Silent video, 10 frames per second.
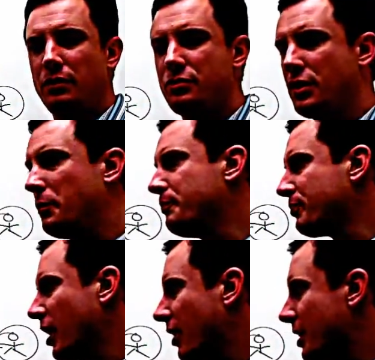So
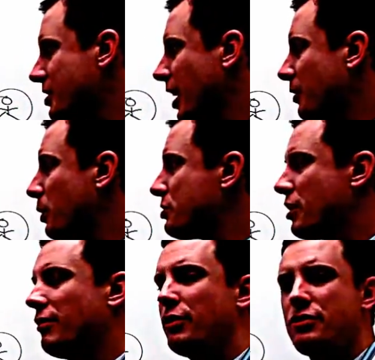that's kind of where
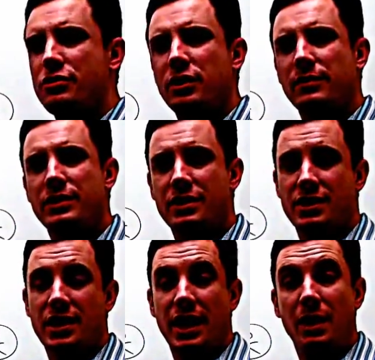software as a service is
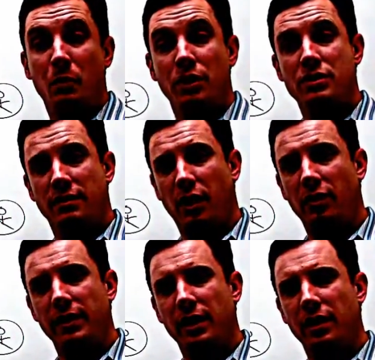today and where it's
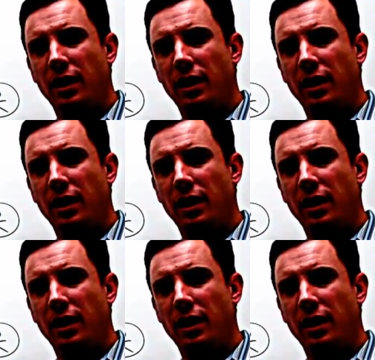evolving.